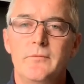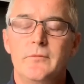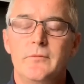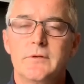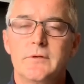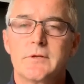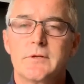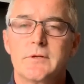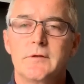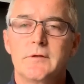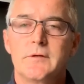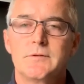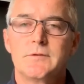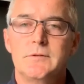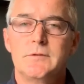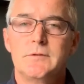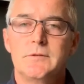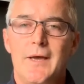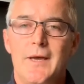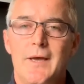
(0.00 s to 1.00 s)

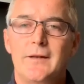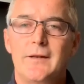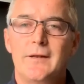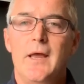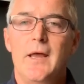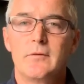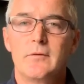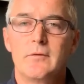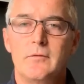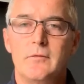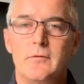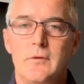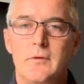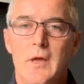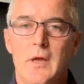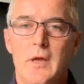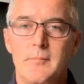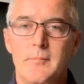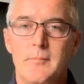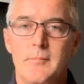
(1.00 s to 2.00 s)
discussed at length,
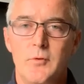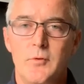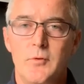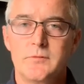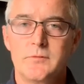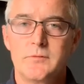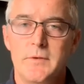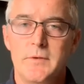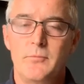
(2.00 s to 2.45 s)
both